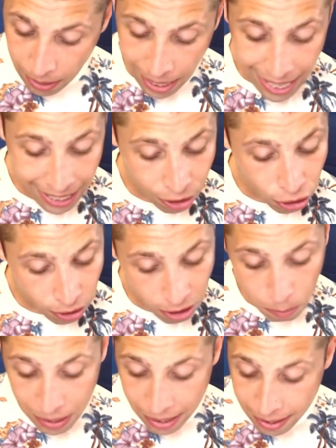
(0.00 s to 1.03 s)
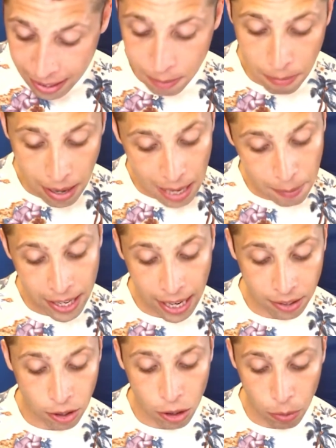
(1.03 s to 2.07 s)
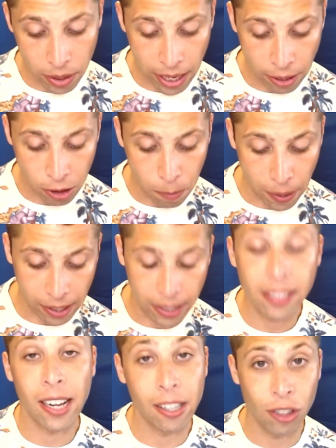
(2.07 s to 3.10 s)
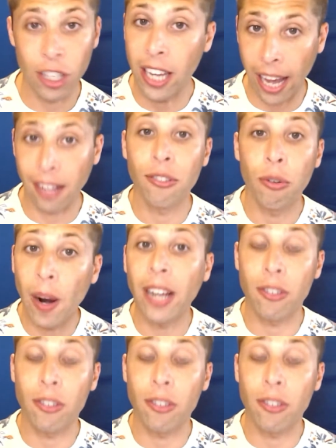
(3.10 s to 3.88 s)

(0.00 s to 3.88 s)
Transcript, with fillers: ancient species maybe has to do with that. Here's paleontology again. So right, so